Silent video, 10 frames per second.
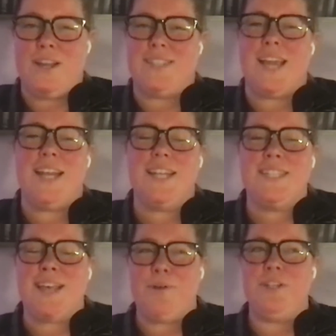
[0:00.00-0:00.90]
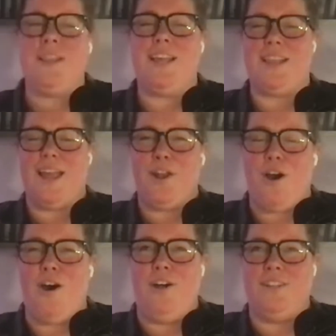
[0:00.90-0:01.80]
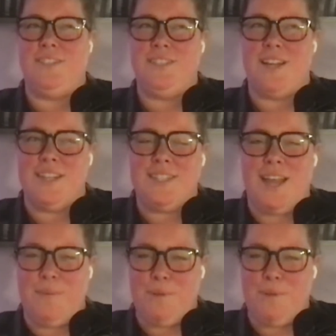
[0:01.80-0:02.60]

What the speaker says: And it sounded like they had all done a table,